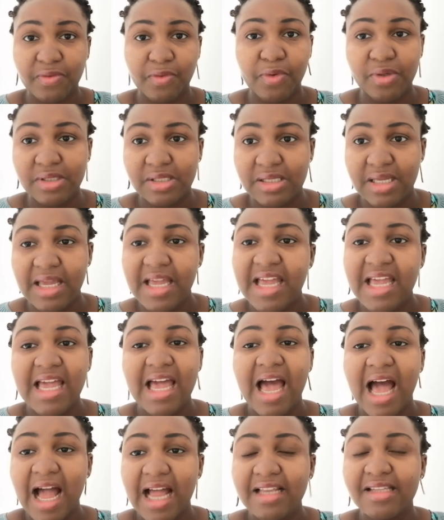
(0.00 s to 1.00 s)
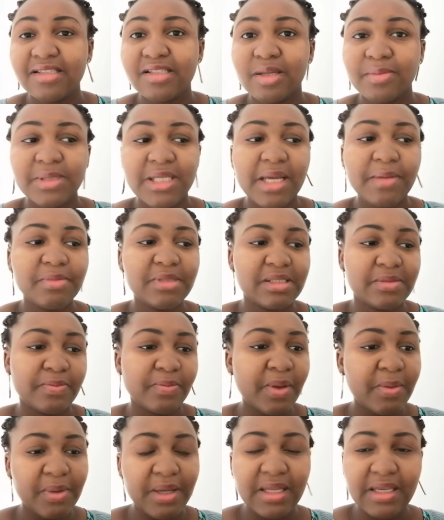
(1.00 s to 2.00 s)
for us. And sometimes,
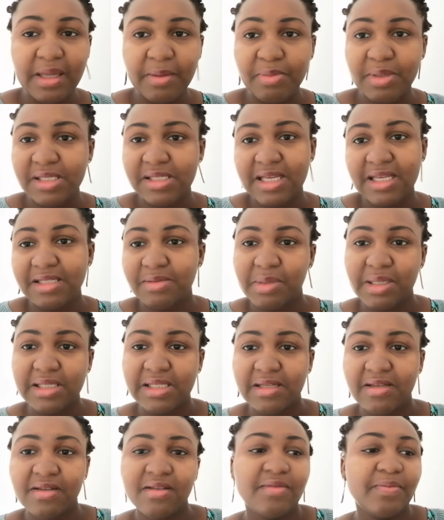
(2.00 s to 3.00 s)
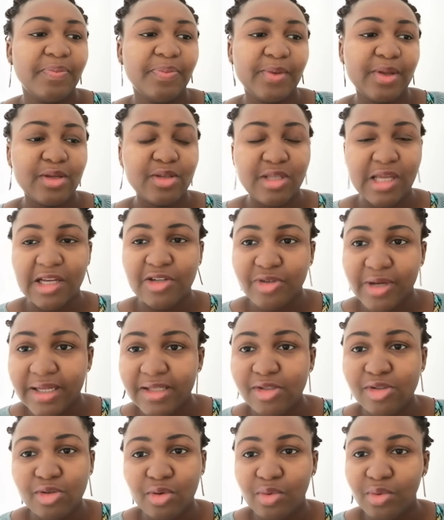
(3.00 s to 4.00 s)
maybe in a business meeting, they are
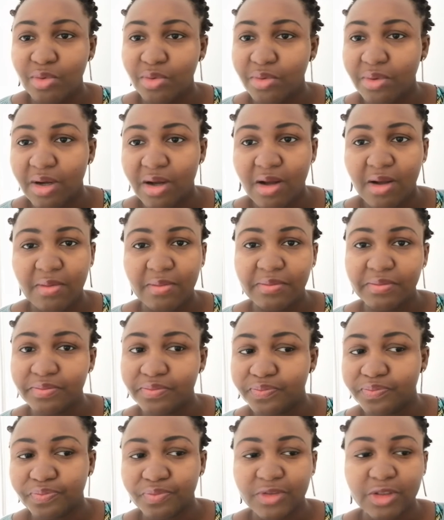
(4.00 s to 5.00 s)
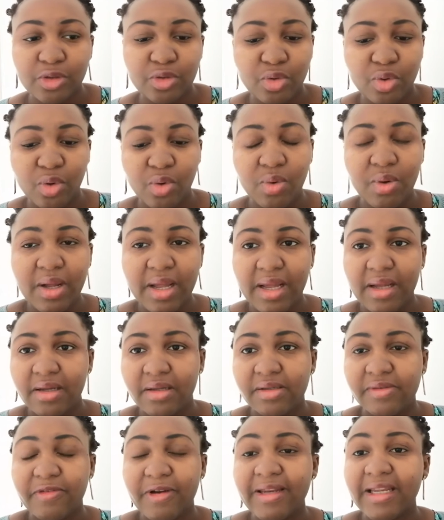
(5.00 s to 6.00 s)
trying to,
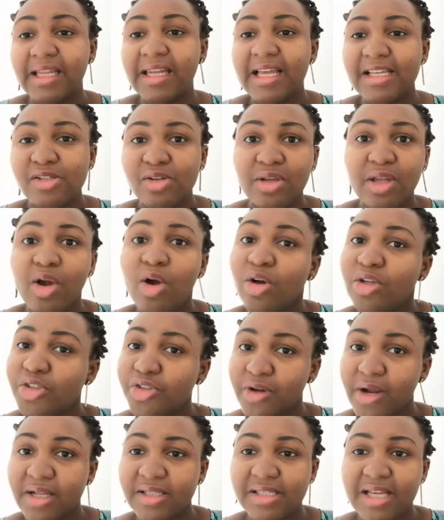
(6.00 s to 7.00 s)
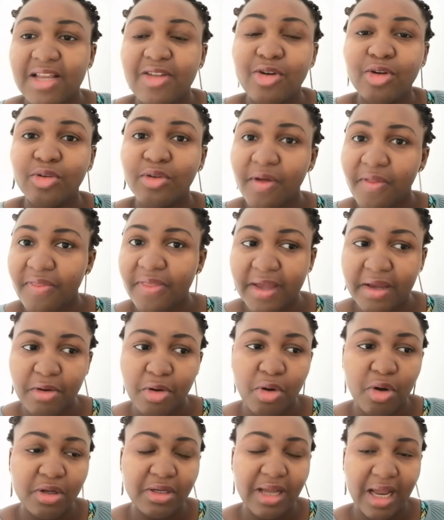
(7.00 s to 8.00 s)
finalize on a contract and you're not there,
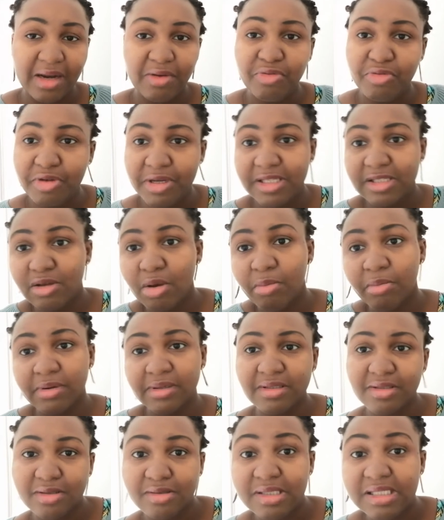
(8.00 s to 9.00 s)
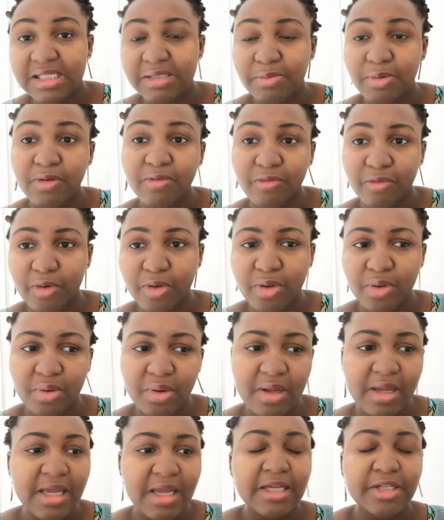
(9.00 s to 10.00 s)
God can raise somebody to speak for you.
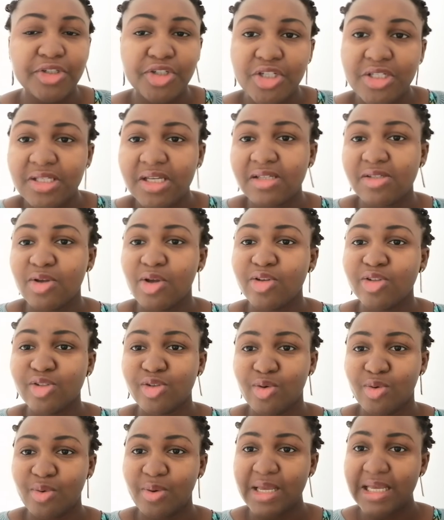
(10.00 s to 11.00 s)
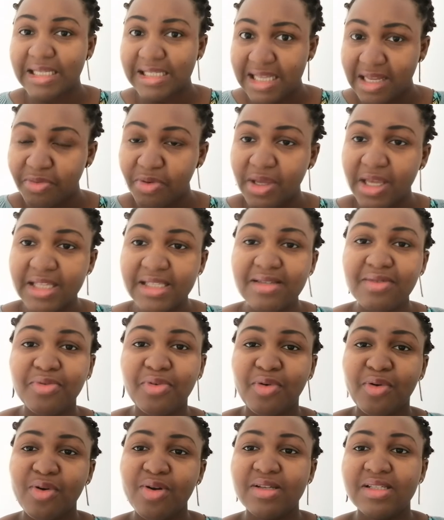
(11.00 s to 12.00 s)
Jesus also is advocating
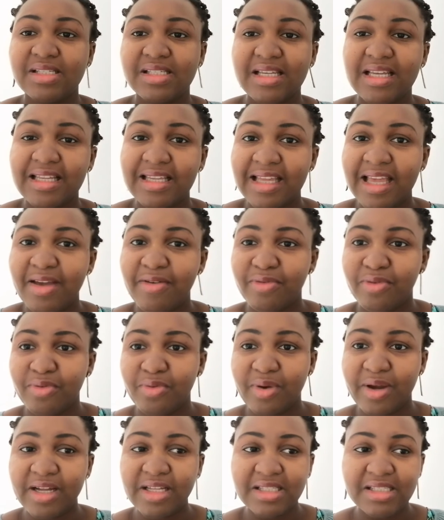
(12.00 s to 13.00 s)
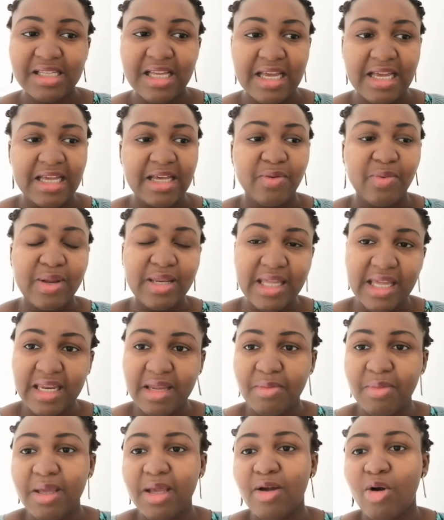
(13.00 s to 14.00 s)
for us in heaven, right? When the
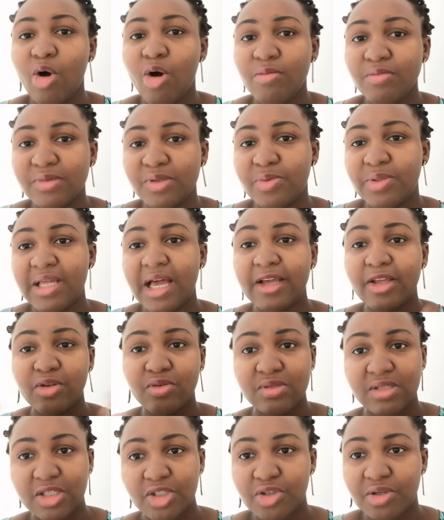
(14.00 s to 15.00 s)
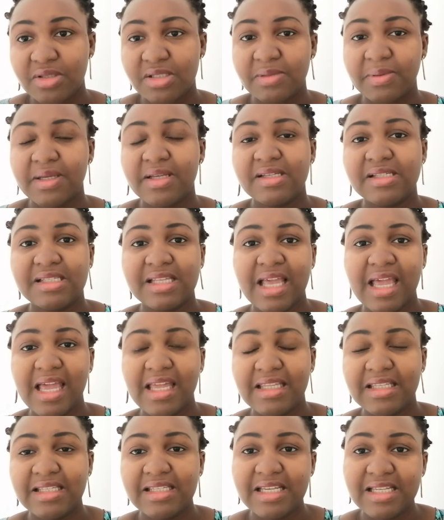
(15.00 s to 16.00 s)
enemy comes with accusations, because
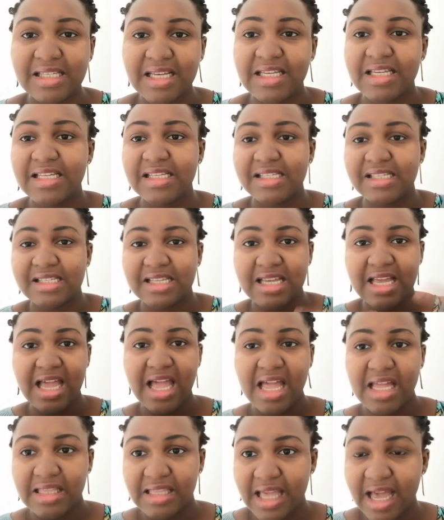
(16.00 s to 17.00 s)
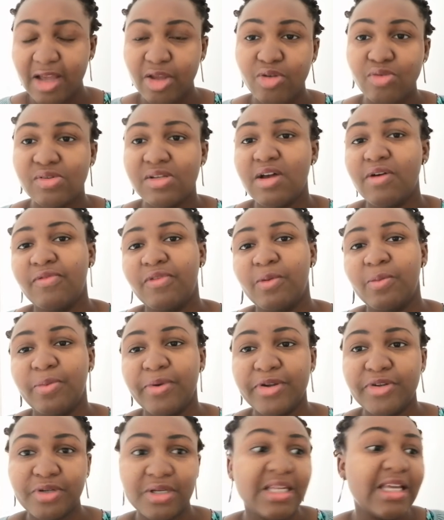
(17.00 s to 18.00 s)
Satan is the accuser of the
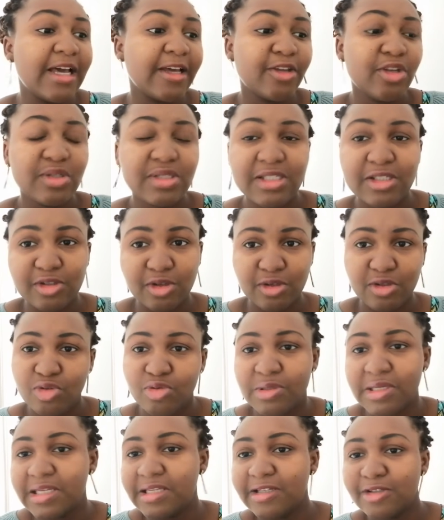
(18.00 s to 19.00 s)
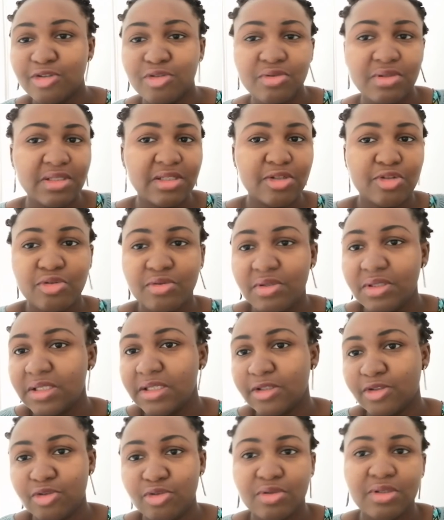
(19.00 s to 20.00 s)
brethren, he accuses us, you did this, you did this, you did
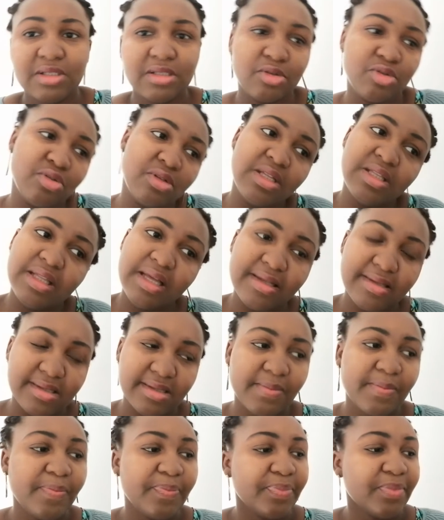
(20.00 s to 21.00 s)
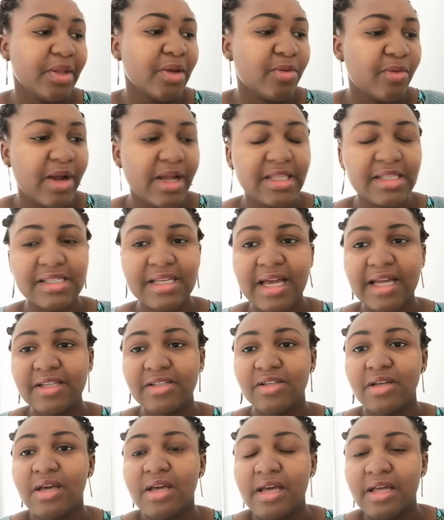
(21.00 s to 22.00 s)
this, you did this, you did that, right?
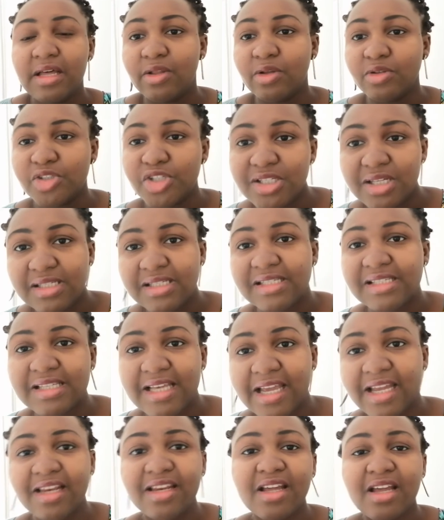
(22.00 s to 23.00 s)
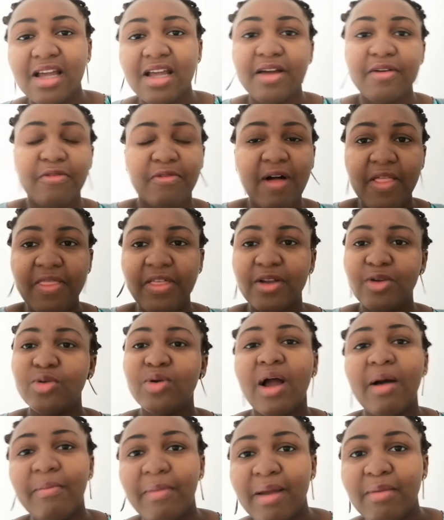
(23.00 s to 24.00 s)
And Jesus is saying, Father,
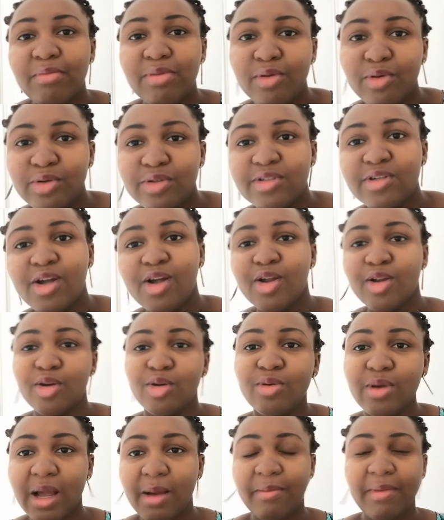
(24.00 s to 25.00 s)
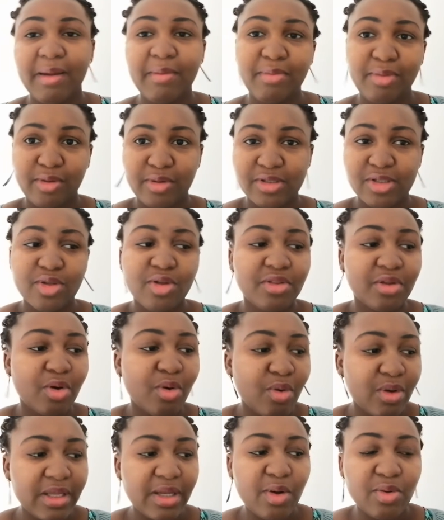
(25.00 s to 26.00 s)
look at my blood, look at my blood. So the
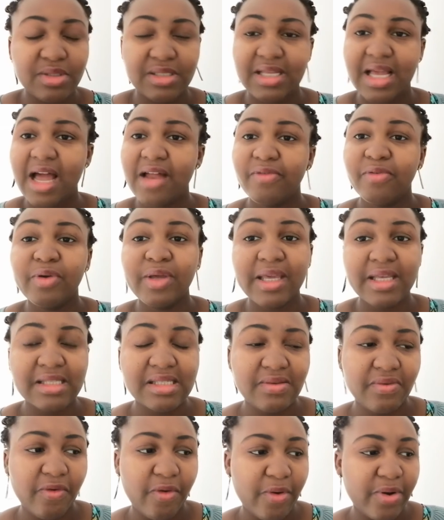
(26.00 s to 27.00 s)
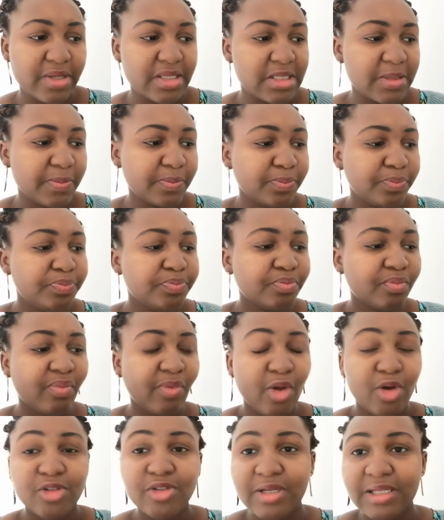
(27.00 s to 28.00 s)
Holy Ghost advocates for us.
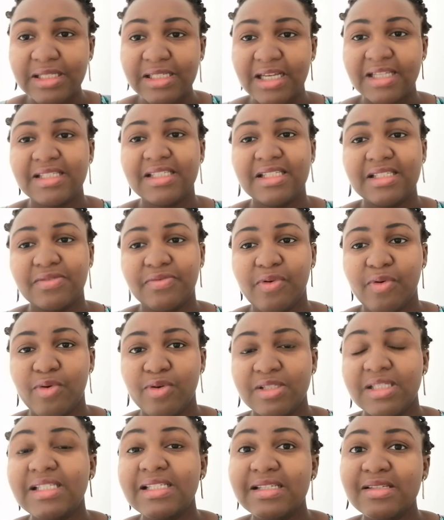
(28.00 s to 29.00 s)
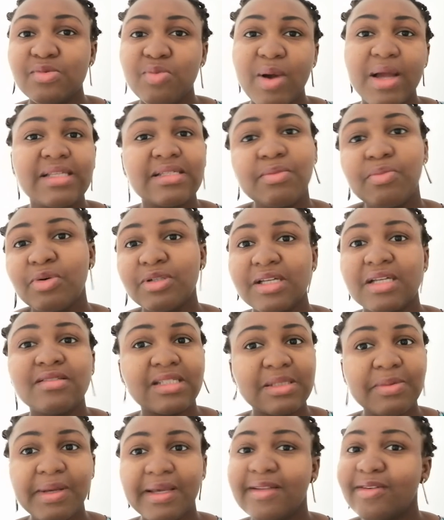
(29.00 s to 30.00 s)
He also intercedes for us. This is why it's important
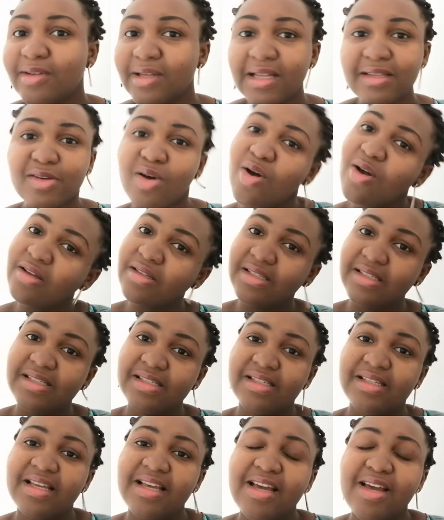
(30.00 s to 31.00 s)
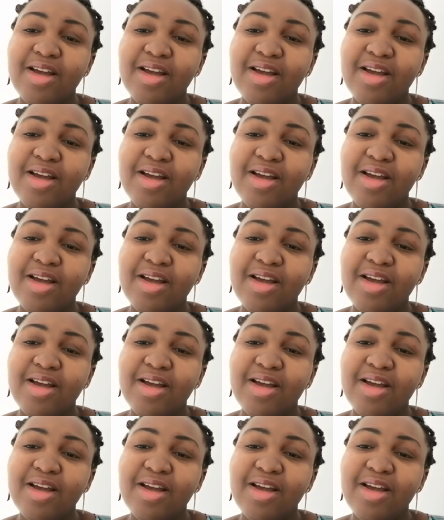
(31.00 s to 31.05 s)
to speak in other tongues.